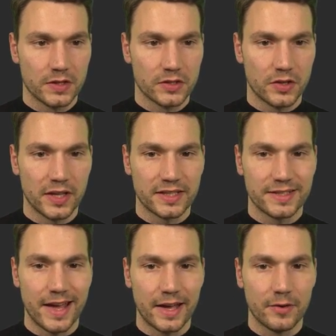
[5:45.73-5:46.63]
So that's
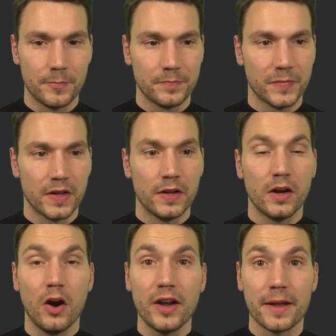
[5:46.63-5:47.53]
that.
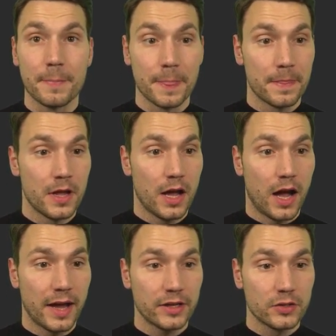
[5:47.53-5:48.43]
Okay,
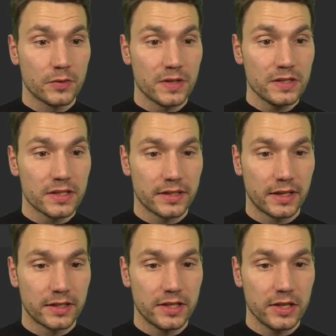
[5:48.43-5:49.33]
I can do this and
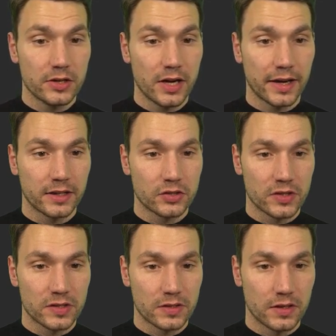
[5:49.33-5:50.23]
then here I can
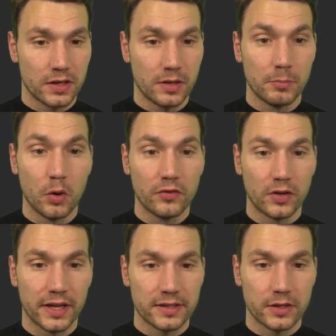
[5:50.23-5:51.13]
just um,
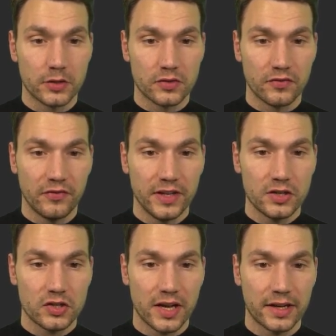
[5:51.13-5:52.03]
overall execution finished.